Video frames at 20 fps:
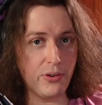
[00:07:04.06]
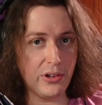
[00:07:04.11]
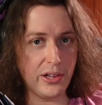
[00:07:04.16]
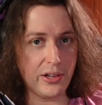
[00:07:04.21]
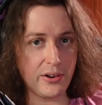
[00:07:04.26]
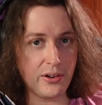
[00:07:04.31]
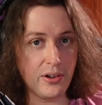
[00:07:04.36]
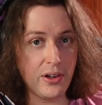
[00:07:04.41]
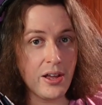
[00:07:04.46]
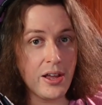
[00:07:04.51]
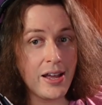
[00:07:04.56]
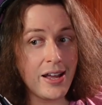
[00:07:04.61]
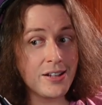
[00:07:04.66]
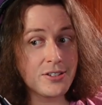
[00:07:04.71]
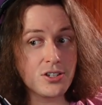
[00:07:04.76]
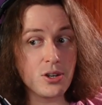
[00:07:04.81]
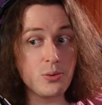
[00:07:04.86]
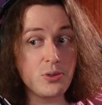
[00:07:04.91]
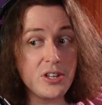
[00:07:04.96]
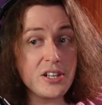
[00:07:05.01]
a little. And
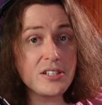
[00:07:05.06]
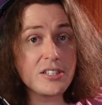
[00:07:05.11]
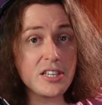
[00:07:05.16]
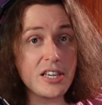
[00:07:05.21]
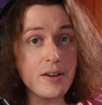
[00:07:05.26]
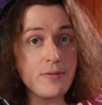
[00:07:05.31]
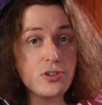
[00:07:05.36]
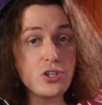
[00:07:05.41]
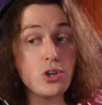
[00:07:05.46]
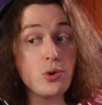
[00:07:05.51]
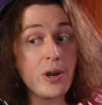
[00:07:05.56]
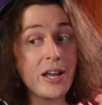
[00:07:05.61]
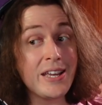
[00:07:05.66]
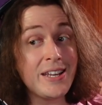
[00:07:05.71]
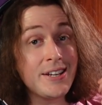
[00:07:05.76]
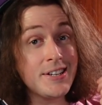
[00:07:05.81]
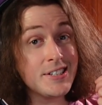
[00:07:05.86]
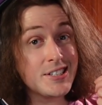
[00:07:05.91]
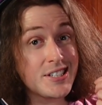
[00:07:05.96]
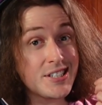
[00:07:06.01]
so this gives you an
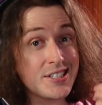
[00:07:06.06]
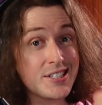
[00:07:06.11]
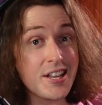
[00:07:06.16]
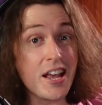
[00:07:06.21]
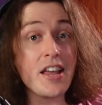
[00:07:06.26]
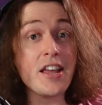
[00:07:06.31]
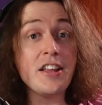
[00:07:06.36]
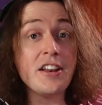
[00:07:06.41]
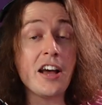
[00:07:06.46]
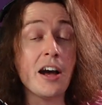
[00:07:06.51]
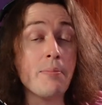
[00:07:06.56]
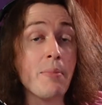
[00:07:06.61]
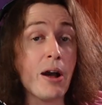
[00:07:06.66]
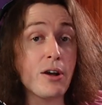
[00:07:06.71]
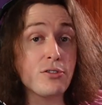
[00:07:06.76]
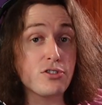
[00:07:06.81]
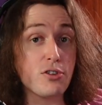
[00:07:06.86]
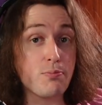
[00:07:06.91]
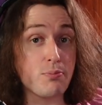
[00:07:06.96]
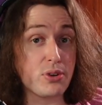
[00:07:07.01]
insane
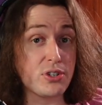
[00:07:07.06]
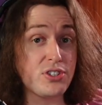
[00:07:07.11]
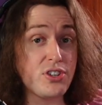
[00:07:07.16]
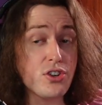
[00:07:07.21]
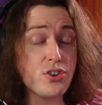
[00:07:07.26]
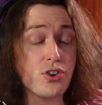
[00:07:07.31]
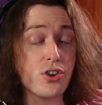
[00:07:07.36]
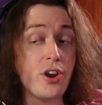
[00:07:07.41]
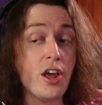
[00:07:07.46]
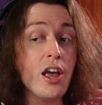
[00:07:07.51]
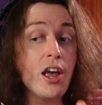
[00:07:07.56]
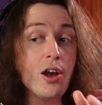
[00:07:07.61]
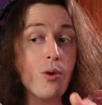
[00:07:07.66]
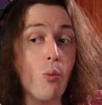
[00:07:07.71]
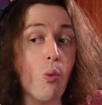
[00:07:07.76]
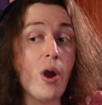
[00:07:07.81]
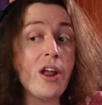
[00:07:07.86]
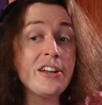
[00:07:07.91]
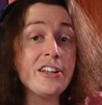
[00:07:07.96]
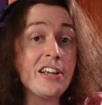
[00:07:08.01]
amount of precision
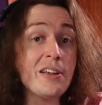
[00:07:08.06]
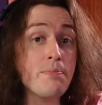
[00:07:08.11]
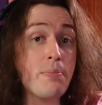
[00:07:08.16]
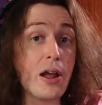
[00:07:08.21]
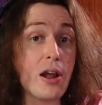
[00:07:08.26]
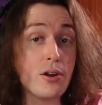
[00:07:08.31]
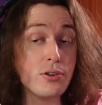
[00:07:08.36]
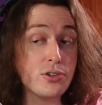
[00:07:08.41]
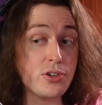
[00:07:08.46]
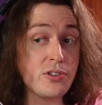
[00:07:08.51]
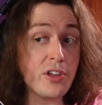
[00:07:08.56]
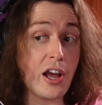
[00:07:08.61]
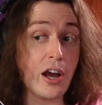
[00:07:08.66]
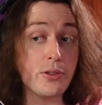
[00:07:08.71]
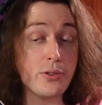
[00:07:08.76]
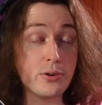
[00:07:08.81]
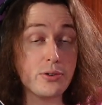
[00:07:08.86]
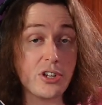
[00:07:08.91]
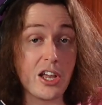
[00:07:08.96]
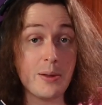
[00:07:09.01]
when compared to the
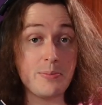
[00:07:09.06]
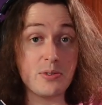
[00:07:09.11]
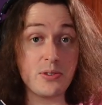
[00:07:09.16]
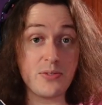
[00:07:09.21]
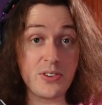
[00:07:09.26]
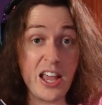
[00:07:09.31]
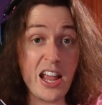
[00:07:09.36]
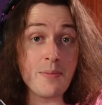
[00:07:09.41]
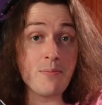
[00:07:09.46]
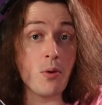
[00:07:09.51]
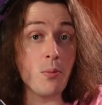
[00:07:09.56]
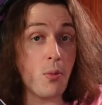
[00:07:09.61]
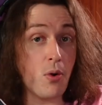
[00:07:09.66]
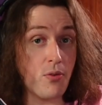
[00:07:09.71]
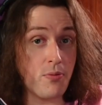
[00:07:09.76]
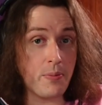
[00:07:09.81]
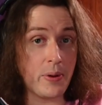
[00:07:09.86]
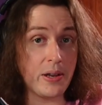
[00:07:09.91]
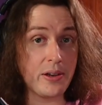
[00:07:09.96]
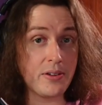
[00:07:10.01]
other types of camera
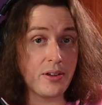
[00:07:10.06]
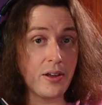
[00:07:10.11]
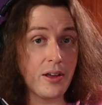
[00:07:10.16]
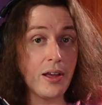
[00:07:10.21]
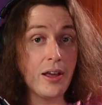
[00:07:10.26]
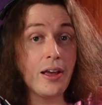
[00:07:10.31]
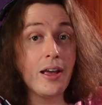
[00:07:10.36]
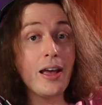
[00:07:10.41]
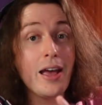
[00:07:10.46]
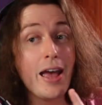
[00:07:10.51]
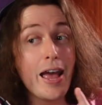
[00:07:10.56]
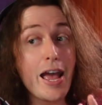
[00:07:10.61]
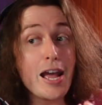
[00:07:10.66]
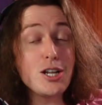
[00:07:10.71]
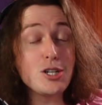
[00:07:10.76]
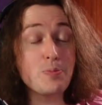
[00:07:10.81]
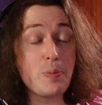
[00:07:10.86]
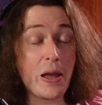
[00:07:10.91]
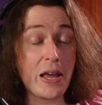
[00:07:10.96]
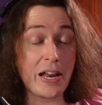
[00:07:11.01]
movement.
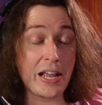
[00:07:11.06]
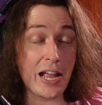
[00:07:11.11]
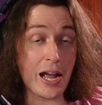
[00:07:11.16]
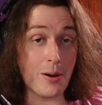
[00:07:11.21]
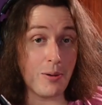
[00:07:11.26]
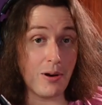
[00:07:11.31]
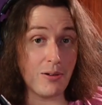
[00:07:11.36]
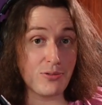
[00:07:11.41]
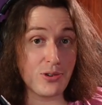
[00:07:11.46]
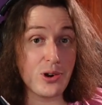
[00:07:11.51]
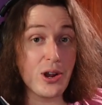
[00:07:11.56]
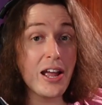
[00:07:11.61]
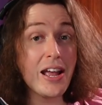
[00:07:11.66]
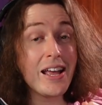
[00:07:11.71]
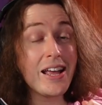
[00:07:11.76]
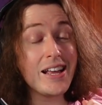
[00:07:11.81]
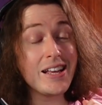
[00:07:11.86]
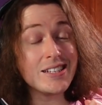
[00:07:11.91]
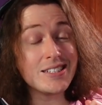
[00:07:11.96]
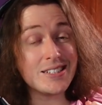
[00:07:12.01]
Edge panning, however,
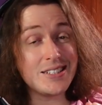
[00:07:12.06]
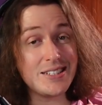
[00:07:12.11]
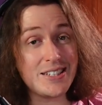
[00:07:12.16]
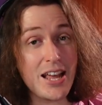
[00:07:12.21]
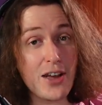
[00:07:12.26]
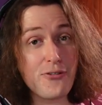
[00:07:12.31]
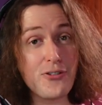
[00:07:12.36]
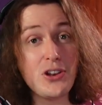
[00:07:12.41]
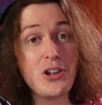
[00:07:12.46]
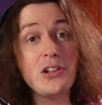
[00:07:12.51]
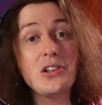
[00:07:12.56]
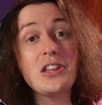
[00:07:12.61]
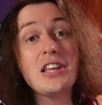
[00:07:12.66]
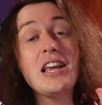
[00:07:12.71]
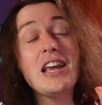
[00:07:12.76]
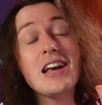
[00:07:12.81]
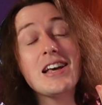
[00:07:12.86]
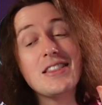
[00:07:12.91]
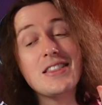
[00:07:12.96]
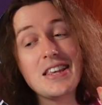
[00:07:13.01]
is
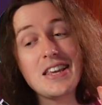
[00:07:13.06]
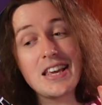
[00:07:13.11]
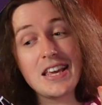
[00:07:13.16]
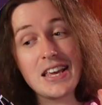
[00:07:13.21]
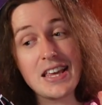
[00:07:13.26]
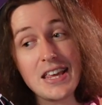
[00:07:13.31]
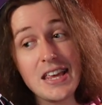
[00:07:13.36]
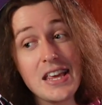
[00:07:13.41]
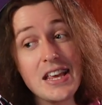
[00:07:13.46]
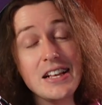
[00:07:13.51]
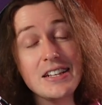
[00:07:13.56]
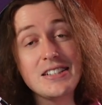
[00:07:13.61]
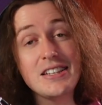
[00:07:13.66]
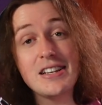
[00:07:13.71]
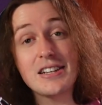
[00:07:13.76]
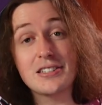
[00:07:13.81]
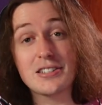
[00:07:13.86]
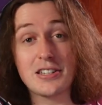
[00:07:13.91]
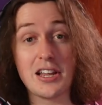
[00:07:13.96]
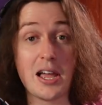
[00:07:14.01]
definitely the
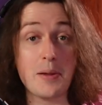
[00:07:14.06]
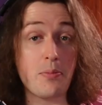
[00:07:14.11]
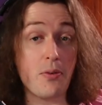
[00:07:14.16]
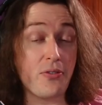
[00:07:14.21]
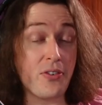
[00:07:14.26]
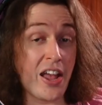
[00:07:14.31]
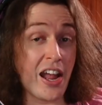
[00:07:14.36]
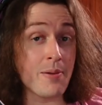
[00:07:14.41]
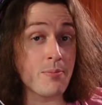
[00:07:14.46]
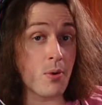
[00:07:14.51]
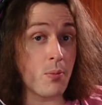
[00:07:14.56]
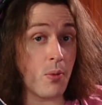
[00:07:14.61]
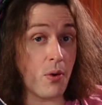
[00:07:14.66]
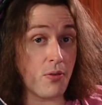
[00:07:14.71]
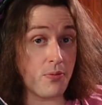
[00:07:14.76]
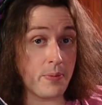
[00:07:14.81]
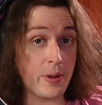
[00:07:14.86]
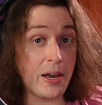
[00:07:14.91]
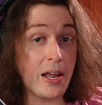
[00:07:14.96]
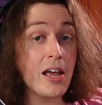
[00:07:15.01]
easiest type of camera
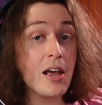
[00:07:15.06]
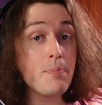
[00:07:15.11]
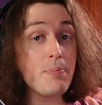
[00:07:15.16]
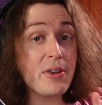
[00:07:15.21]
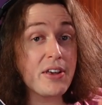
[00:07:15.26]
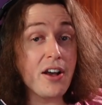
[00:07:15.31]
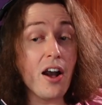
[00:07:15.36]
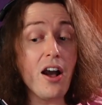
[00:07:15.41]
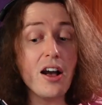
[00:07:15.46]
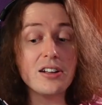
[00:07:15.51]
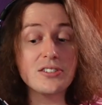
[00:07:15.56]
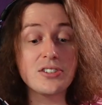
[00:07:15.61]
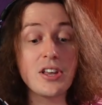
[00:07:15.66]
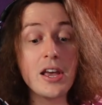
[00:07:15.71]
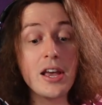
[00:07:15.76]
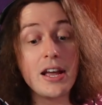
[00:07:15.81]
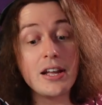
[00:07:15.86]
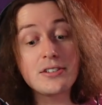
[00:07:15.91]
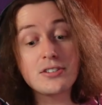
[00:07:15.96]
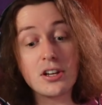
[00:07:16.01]
movement because
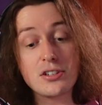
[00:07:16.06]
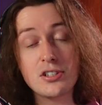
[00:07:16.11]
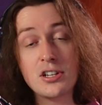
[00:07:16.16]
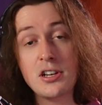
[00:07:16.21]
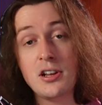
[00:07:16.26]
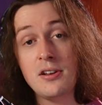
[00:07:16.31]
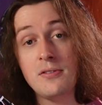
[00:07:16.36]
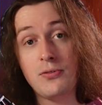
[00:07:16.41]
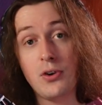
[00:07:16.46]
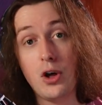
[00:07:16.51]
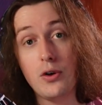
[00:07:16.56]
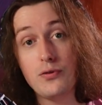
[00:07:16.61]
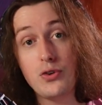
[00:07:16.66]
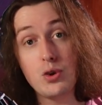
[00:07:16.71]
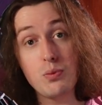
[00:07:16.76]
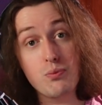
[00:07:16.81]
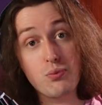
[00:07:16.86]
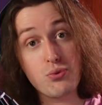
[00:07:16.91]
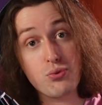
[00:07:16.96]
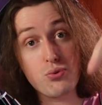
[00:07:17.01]
it doesn't involve
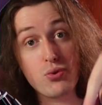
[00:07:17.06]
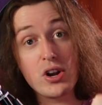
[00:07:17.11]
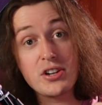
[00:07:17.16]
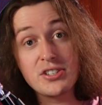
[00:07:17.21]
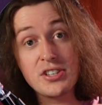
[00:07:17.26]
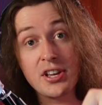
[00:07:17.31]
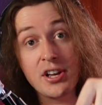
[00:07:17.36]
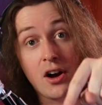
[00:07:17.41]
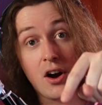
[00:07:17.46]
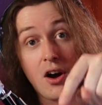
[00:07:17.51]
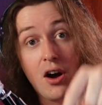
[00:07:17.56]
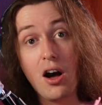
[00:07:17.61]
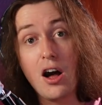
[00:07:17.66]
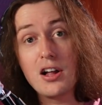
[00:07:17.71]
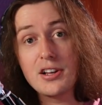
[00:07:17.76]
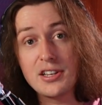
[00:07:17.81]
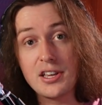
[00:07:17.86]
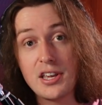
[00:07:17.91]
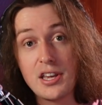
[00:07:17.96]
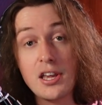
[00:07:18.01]
you pressing a
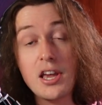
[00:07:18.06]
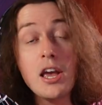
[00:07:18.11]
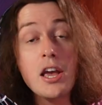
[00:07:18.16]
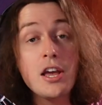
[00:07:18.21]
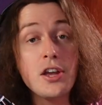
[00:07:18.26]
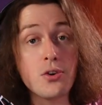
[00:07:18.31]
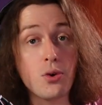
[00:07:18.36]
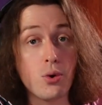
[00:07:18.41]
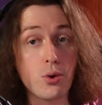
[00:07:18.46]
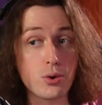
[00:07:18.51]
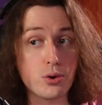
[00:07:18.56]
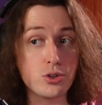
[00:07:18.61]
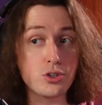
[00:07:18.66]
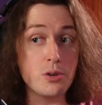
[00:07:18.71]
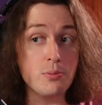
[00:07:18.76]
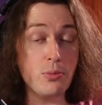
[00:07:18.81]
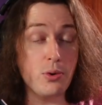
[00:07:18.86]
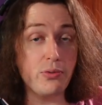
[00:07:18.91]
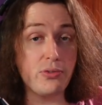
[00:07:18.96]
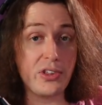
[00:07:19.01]
hotkey in order to
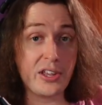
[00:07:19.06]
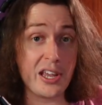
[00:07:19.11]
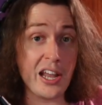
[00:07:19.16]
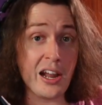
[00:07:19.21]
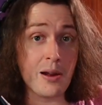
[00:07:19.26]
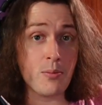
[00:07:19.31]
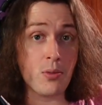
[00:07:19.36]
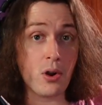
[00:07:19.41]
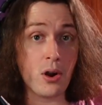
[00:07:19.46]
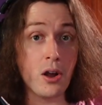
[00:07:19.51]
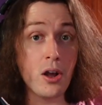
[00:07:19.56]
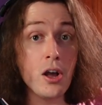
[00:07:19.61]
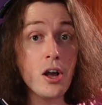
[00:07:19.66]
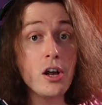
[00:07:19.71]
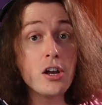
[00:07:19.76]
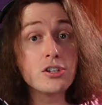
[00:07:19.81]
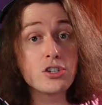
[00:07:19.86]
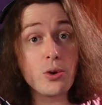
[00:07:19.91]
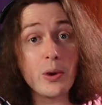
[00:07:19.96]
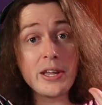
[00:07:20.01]
move the camera.
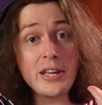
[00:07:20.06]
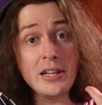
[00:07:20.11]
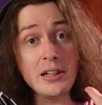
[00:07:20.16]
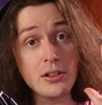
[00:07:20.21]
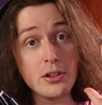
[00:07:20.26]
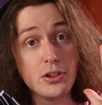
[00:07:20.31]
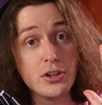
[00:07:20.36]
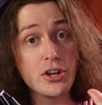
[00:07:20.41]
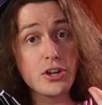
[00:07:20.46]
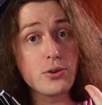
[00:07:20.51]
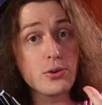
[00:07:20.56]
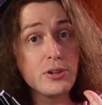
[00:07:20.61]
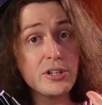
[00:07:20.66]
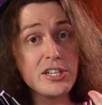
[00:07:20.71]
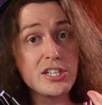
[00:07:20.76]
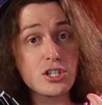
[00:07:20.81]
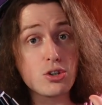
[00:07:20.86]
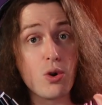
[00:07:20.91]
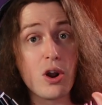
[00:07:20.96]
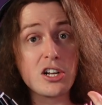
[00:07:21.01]
So I can literally
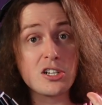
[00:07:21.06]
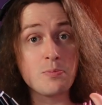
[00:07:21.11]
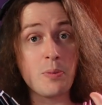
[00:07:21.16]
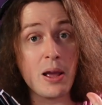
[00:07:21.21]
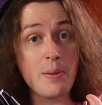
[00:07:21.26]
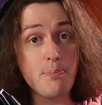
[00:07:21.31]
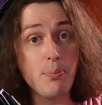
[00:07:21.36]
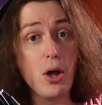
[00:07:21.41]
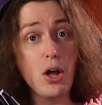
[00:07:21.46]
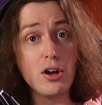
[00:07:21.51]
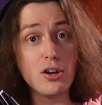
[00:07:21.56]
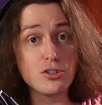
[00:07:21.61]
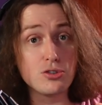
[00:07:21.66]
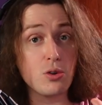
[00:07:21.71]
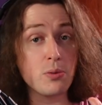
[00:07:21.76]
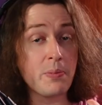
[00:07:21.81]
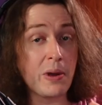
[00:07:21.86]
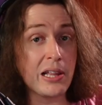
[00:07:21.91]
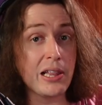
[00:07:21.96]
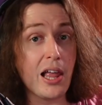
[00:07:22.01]
scratch my balls
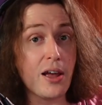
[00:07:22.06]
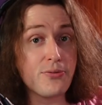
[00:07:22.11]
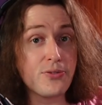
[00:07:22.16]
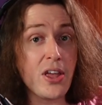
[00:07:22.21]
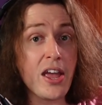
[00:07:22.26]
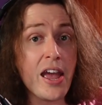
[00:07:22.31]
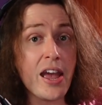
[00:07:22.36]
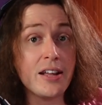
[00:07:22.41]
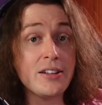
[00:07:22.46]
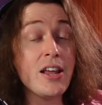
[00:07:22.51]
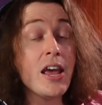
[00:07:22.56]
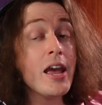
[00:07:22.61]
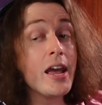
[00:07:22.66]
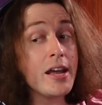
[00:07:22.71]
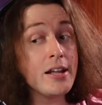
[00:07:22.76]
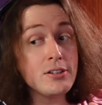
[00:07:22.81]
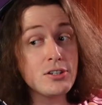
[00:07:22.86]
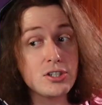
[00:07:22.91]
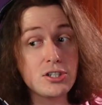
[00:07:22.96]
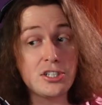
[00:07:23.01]
with my left hand
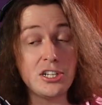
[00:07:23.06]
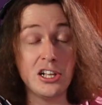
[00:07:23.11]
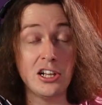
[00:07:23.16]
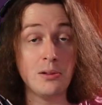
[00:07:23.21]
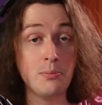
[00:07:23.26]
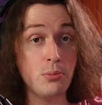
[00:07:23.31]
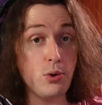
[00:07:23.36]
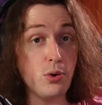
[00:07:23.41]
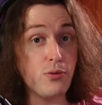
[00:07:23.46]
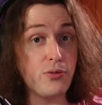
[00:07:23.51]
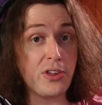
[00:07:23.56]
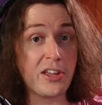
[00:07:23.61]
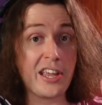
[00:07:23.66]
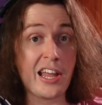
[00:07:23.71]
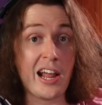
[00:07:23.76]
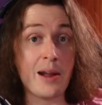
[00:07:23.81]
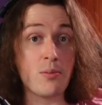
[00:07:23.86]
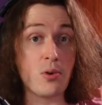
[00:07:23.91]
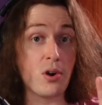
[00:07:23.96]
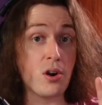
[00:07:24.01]
and still move the
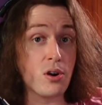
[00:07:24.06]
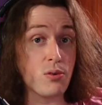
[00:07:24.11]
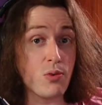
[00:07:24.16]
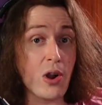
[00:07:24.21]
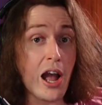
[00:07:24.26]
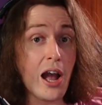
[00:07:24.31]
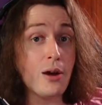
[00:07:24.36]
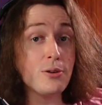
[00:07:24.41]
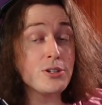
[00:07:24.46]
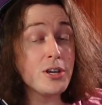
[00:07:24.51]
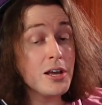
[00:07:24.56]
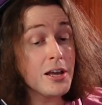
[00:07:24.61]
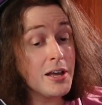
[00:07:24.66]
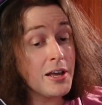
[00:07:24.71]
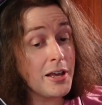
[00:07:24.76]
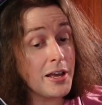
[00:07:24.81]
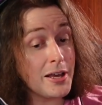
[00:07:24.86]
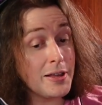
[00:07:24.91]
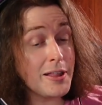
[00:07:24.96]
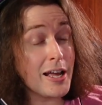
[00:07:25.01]
camera around,
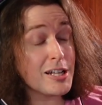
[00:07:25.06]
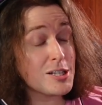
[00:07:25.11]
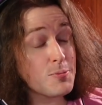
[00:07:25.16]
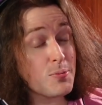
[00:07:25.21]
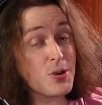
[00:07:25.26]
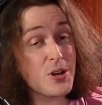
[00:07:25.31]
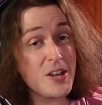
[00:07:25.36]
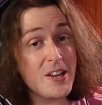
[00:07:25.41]
and that's pretty